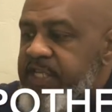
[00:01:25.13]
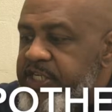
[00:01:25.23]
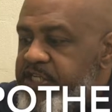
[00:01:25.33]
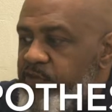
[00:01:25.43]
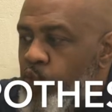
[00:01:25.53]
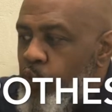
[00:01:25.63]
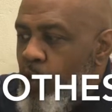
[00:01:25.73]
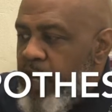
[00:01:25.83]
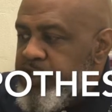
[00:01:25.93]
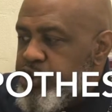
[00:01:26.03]
This
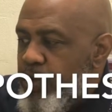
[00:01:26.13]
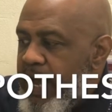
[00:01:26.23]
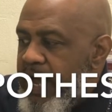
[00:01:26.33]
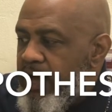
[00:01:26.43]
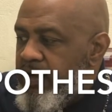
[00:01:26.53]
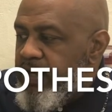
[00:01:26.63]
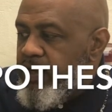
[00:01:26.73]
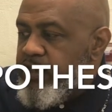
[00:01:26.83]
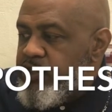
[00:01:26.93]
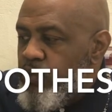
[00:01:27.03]
one trial
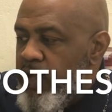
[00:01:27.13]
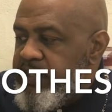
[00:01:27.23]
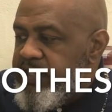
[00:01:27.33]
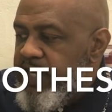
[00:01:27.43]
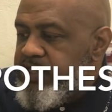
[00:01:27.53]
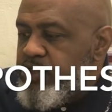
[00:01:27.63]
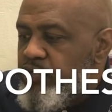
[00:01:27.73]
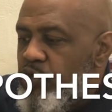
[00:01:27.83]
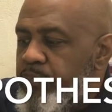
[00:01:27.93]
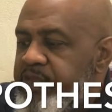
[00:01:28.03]
here, this one test
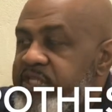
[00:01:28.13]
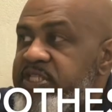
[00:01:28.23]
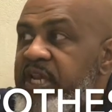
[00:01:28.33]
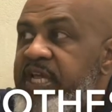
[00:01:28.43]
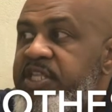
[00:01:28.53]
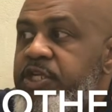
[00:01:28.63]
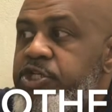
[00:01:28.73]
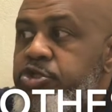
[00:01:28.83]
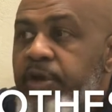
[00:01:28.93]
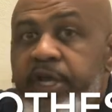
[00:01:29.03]
group, this length of the
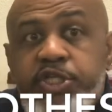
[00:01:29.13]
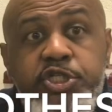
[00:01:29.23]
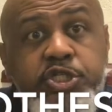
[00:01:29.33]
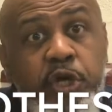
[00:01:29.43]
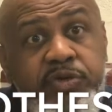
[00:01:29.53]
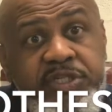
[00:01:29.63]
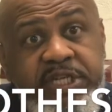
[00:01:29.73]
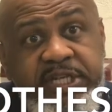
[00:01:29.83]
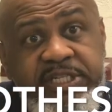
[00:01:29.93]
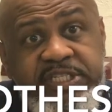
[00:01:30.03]
string is
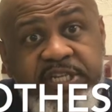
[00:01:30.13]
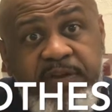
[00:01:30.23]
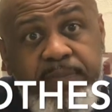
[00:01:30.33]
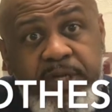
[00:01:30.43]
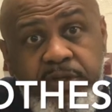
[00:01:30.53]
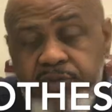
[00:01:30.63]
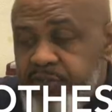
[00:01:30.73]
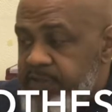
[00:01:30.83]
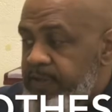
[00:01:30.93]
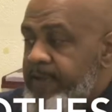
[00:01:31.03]
13
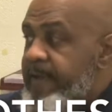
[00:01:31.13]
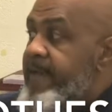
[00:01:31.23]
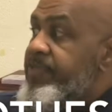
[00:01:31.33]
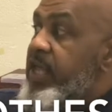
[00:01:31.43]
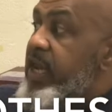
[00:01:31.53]
centimeters. The